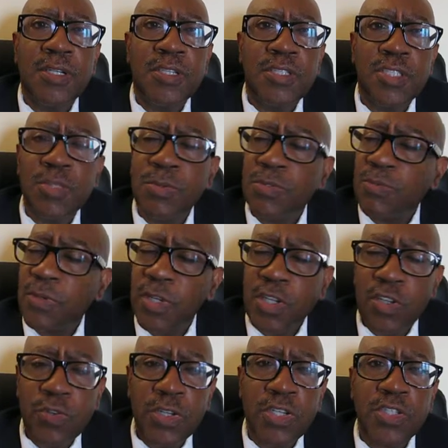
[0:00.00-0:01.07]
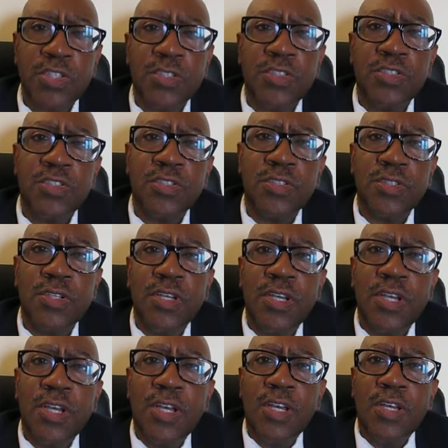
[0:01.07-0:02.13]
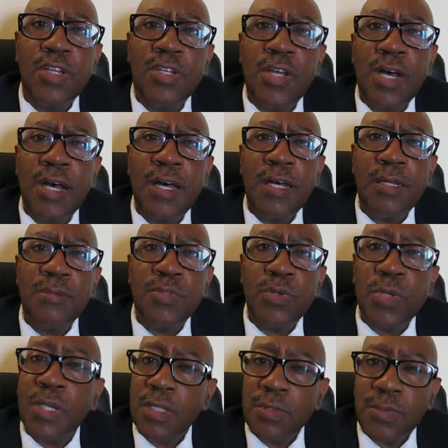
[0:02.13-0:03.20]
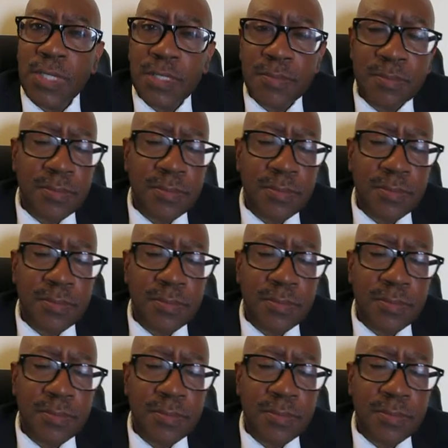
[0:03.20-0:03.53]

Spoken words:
She was very gracious to Hillary.